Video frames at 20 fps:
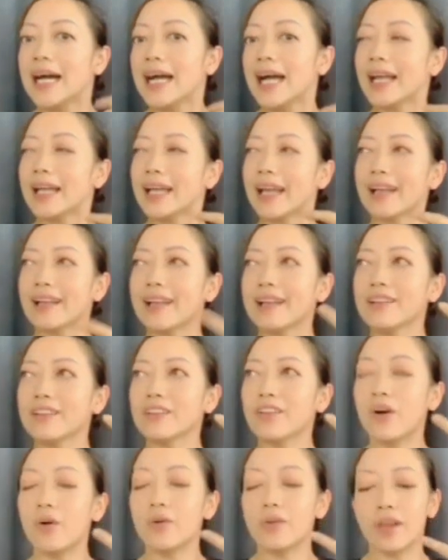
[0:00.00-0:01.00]
I kind of
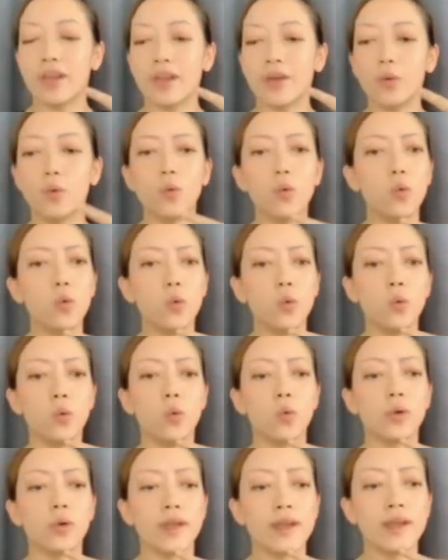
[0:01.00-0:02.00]
thought, okay,
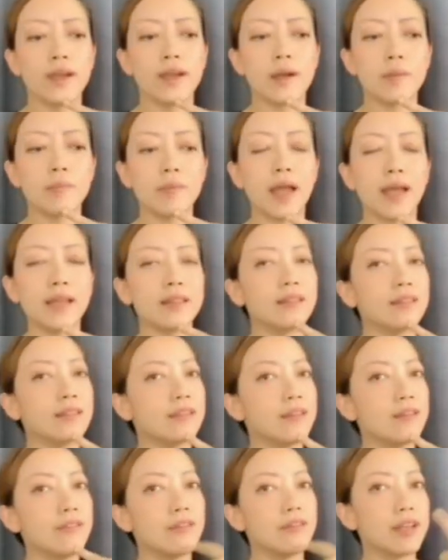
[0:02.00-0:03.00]
oh, yeah, I
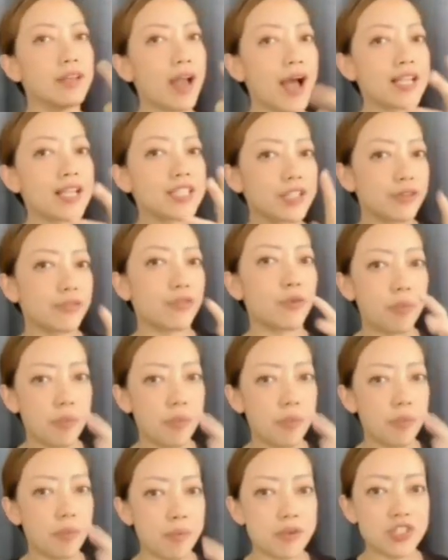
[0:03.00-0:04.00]
didn't really ask her for
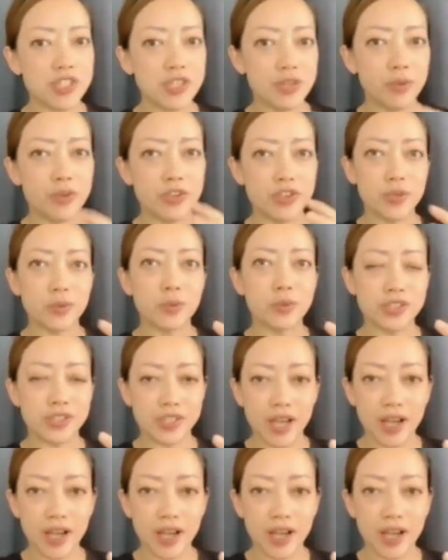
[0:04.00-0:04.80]
permission when she was